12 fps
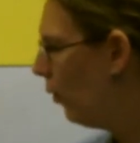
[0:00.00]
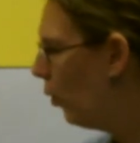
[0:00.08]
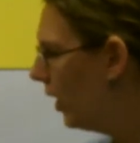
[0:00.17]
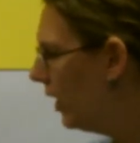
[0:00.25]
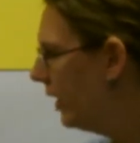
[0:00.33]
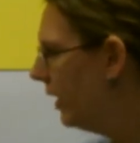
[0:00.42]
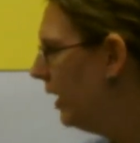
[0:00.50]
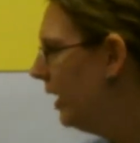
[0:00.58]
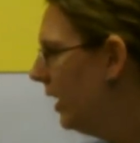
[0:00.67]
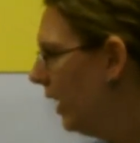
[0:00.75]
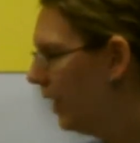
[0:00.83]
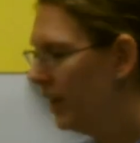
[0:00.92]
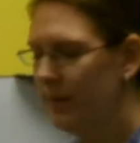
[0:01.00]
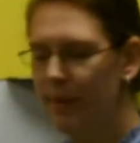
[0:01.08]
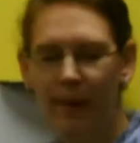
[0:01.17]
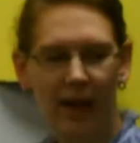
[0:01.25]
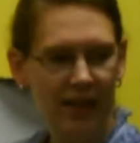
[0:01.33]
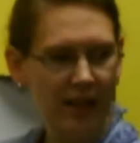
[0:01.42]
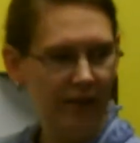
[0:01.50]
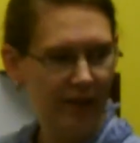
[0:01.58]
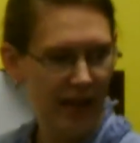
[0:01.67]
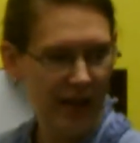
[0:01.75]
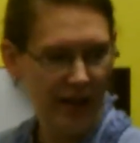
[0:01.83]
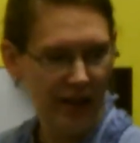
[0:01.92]
4, are going to be positive
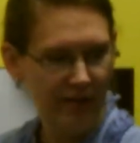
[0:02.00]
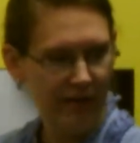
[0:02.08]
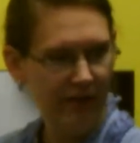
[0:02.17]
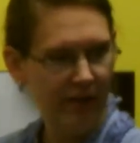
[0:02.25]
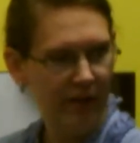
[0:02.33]
or negative?